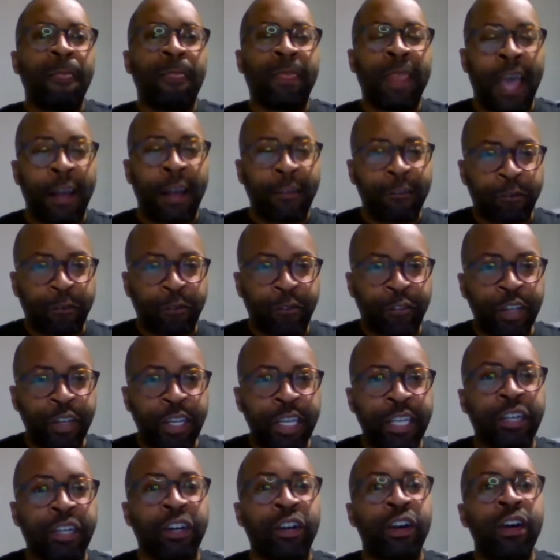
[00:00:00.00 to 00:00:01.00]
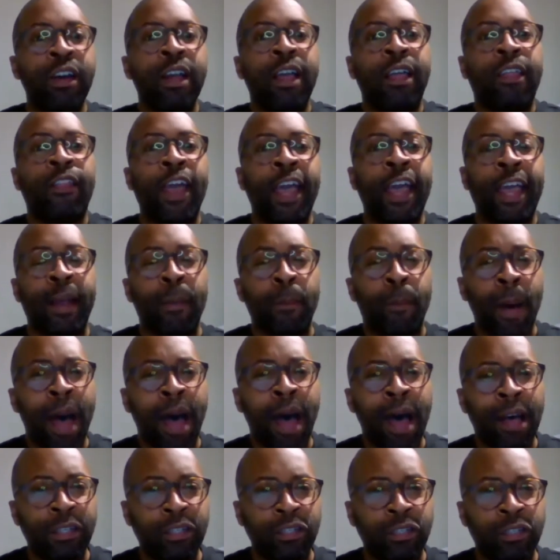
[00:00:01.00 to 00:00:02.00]
that fear, that
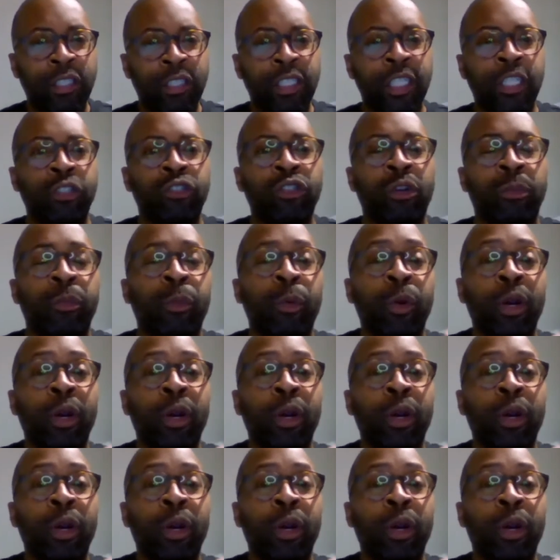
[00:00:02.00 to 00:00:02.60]
imposter syndrome,